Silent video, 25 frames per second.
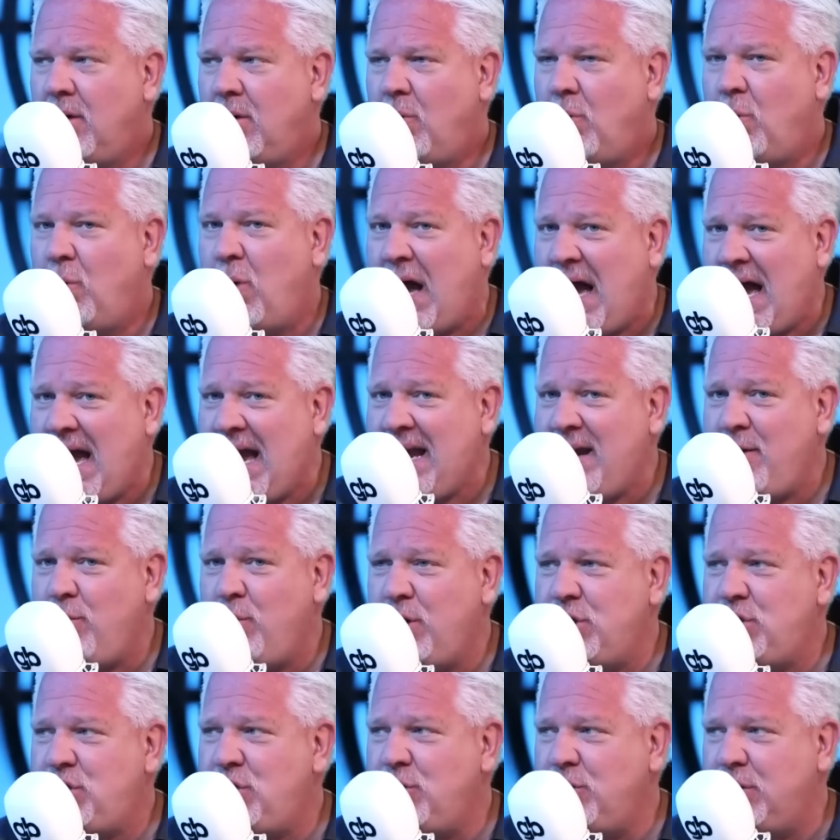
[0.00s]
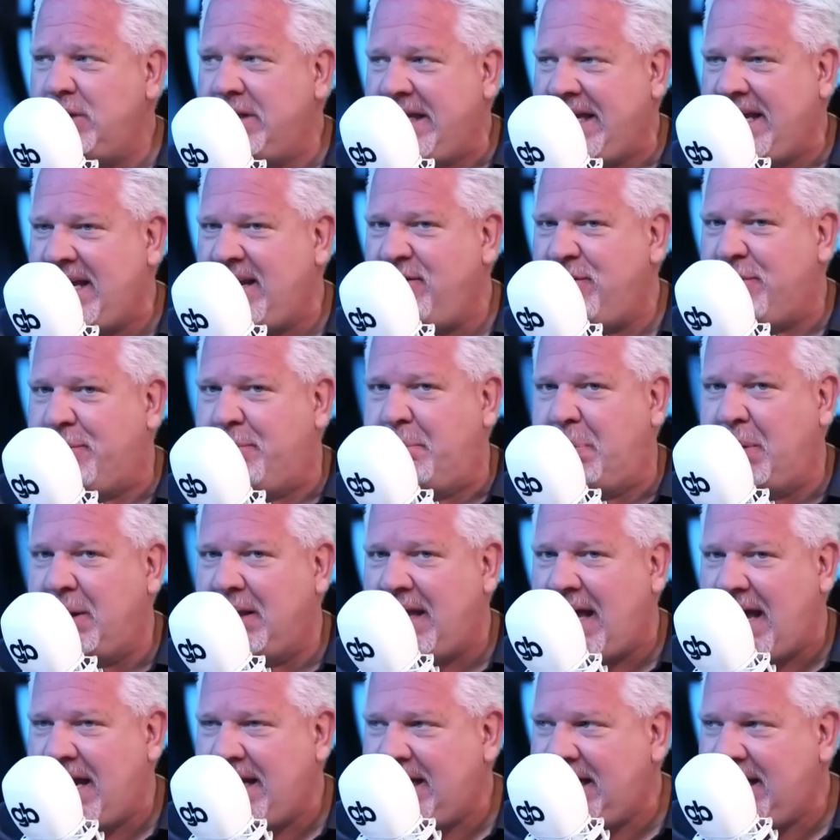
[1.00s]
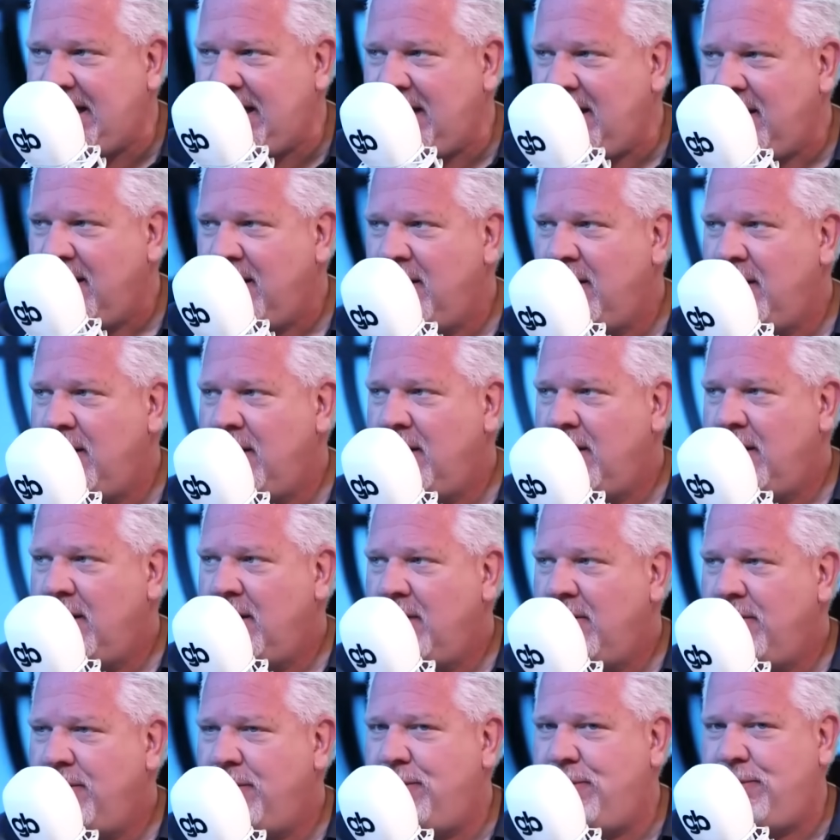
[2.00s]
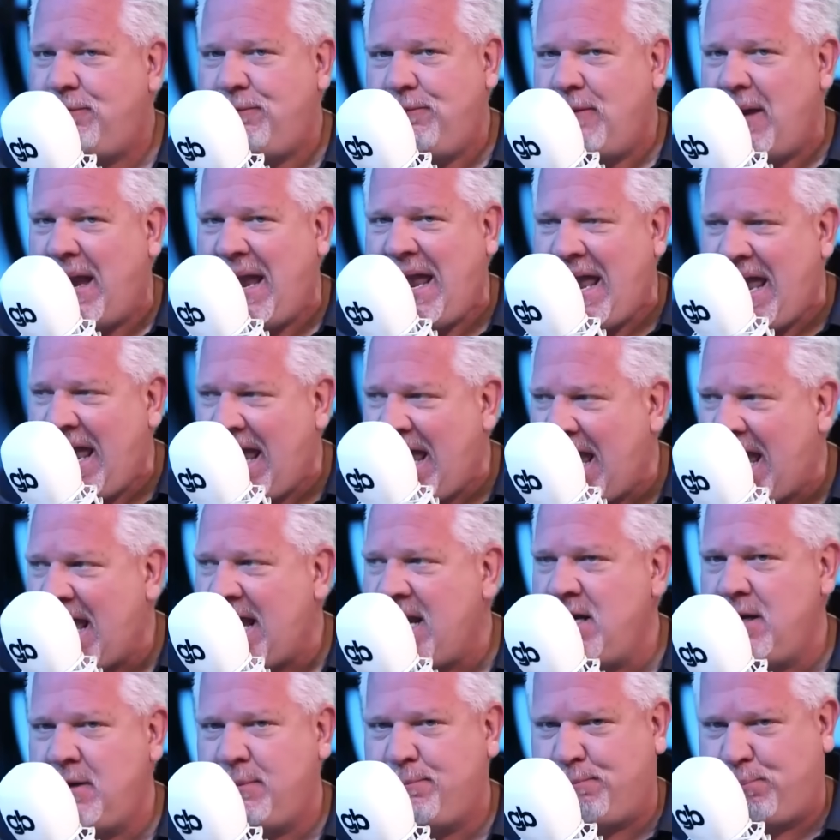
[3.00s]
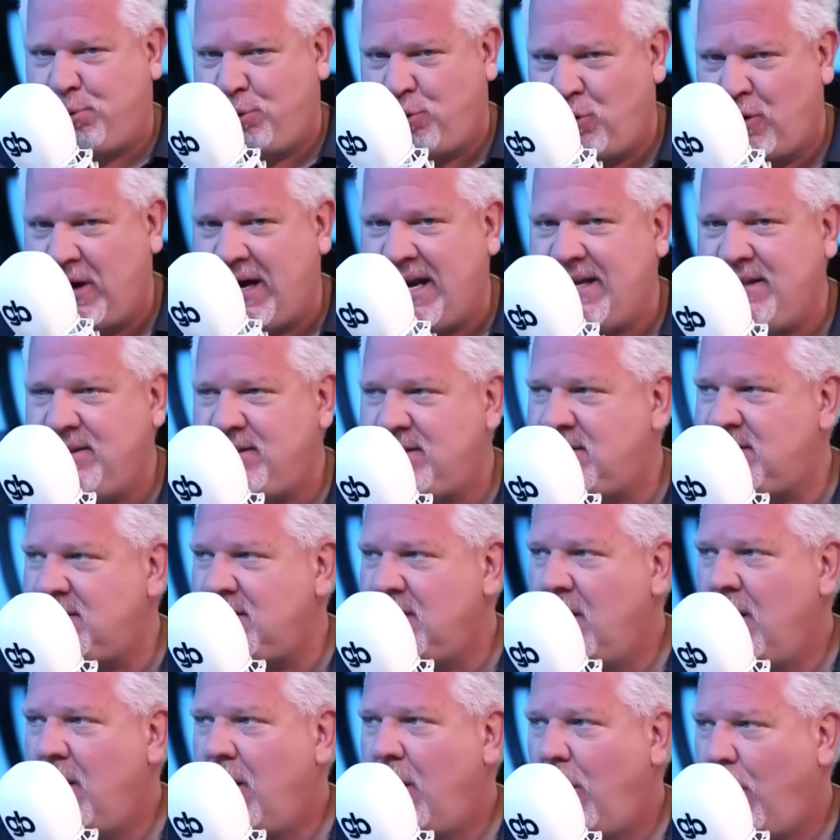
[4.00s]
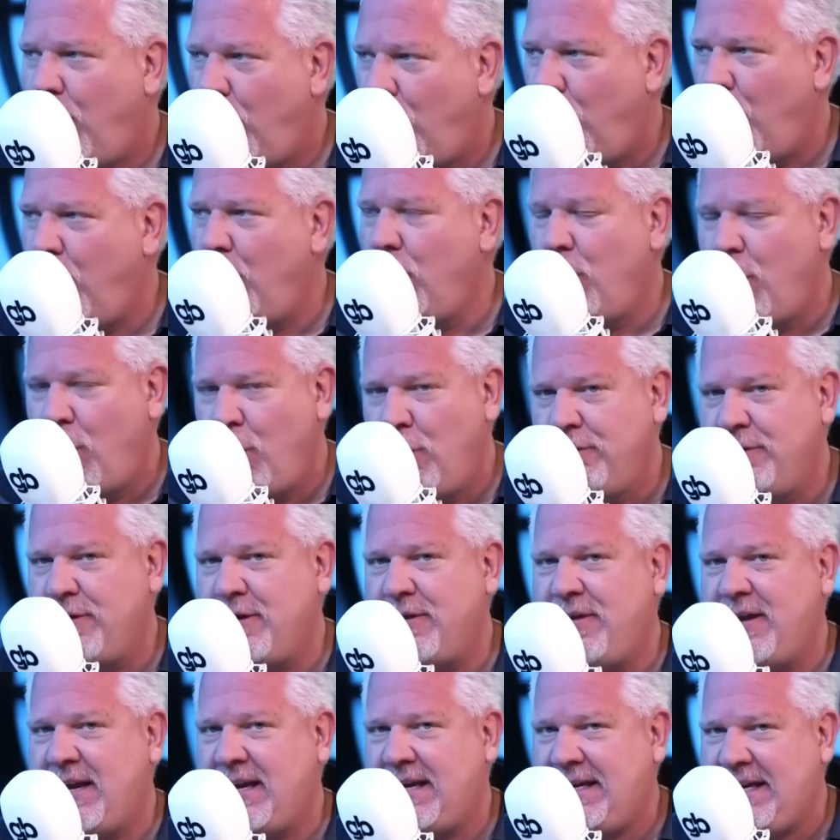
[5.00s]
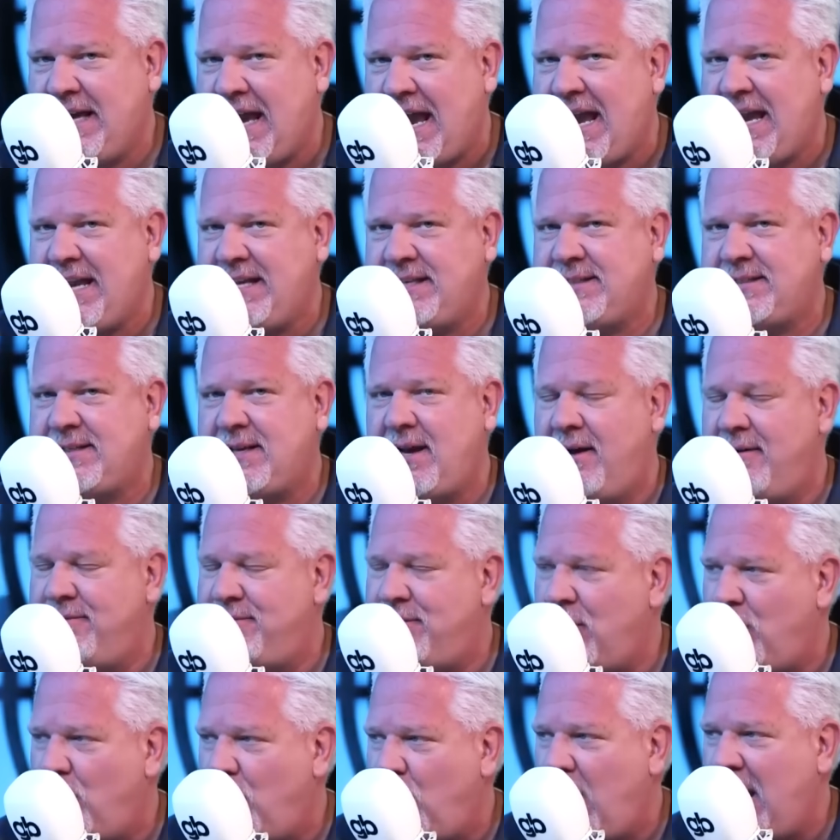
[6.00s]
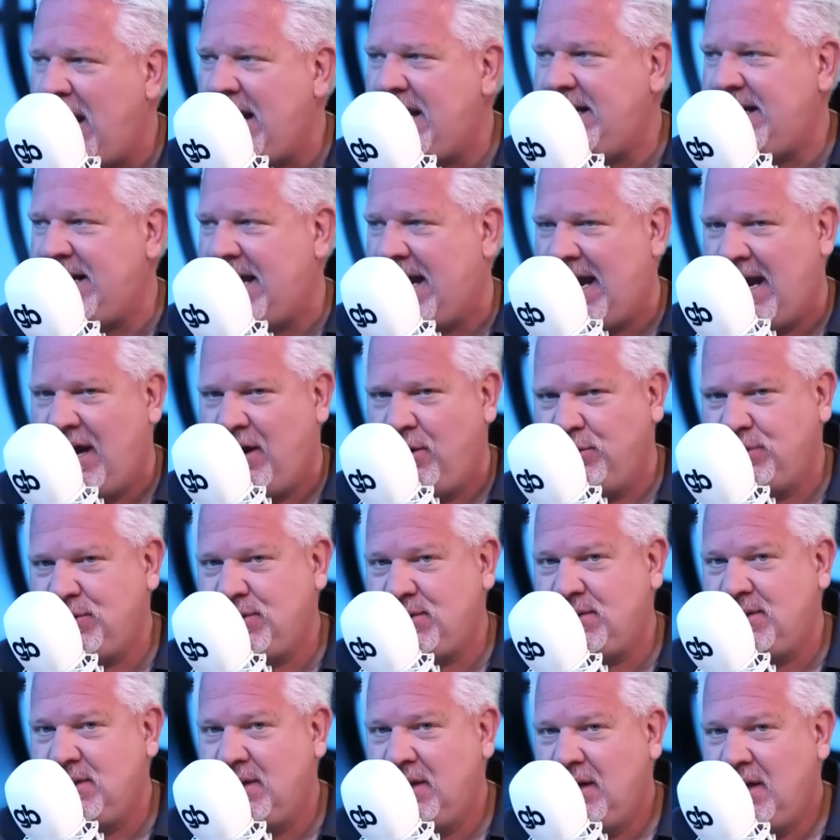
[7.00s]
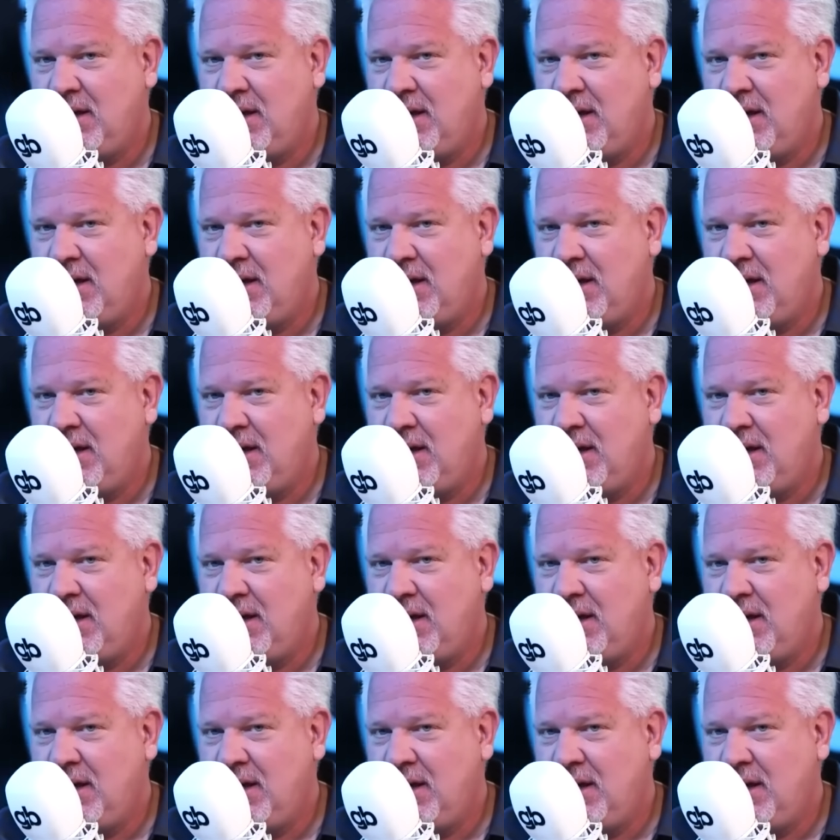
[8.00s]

Why would you leave bloody handprints all over the gates of the White House?